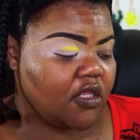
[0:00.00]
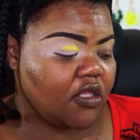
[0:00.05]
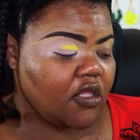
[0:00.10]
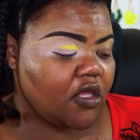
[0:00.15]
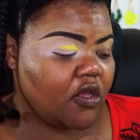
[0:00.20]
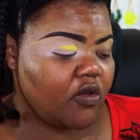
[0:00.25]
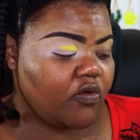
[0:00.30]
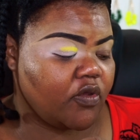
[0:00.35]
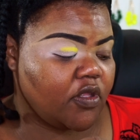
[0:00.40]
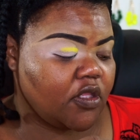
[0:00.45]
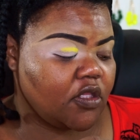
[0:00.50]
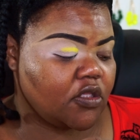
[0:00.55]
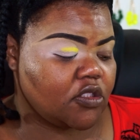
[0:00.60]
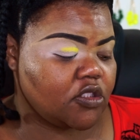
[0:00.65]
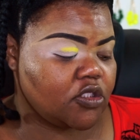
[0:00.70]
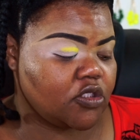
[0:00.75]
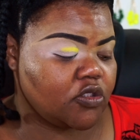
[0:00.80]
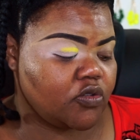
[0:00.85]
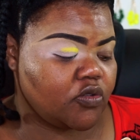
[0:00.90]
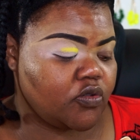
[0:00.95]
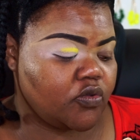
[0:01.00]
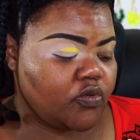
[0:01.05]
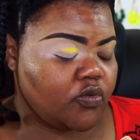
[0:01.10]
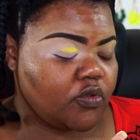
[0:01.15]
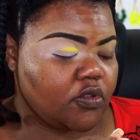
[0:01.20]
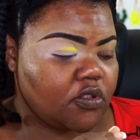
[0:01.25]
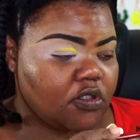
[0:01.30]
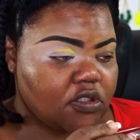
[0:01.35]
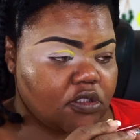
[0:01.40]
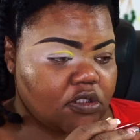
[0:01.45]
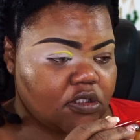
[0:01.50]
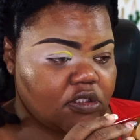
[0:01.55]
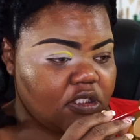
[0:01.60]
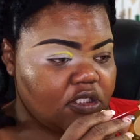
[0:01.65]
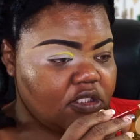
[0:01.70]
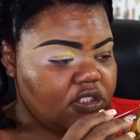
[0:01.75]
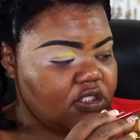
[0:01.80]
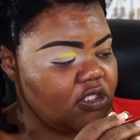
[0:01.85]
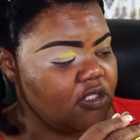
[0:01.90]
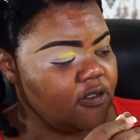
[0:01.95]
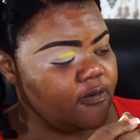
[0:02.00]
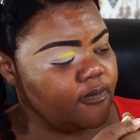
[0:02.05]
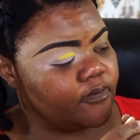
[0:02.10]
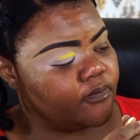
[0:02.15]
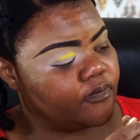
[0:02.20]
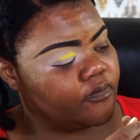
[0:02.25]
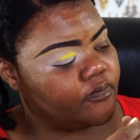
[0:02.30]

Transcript: and go into Tootsie.